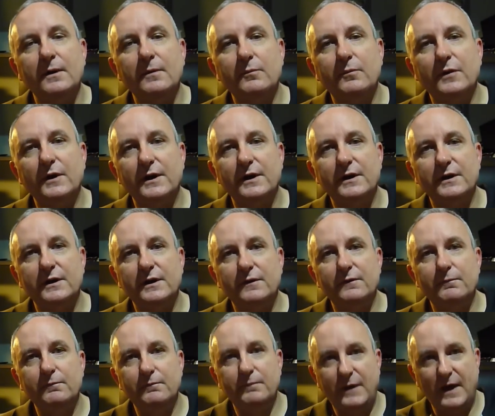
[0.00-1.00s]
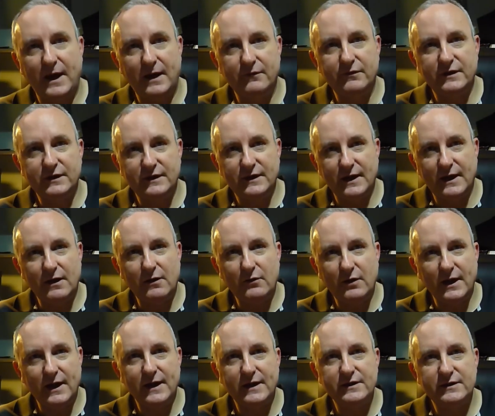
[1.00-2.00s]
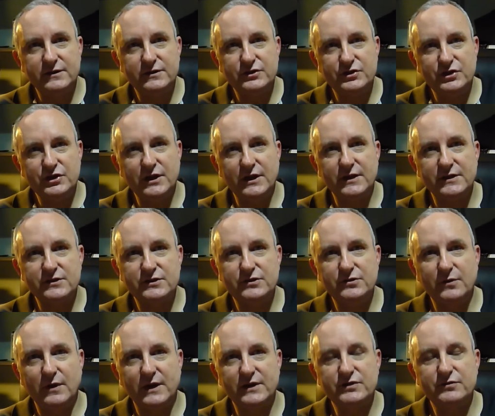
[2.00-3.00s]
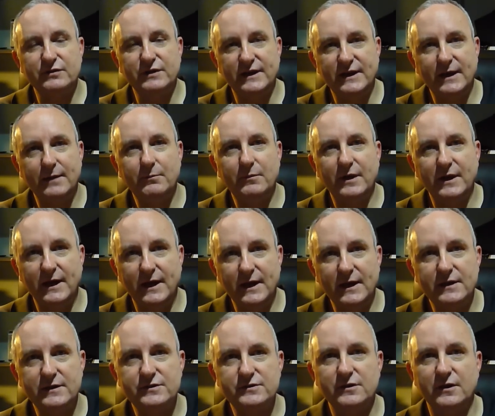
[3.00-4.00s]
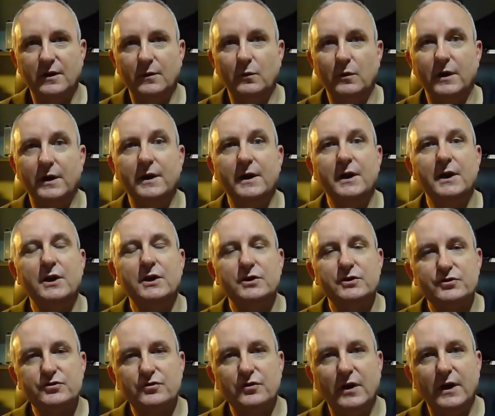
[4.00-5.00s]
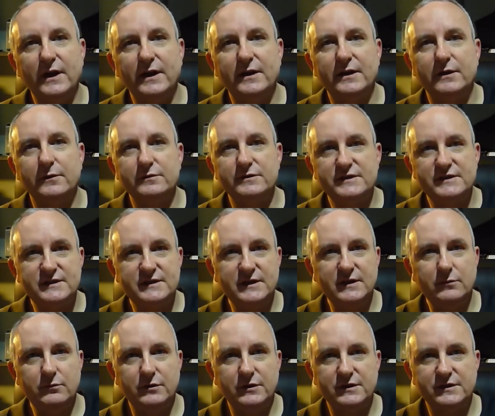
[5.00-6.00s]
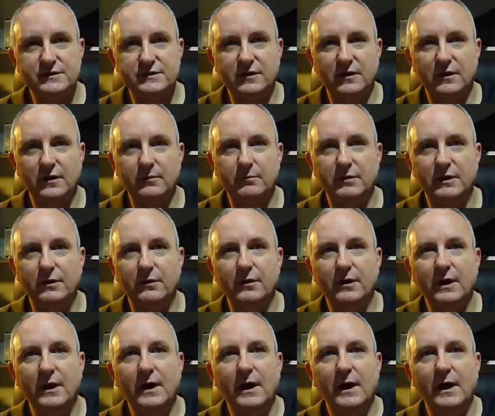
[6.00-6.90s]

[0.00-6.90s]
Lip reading: But having now had the chance to actually get my hands on one, try it out, see what it's all about,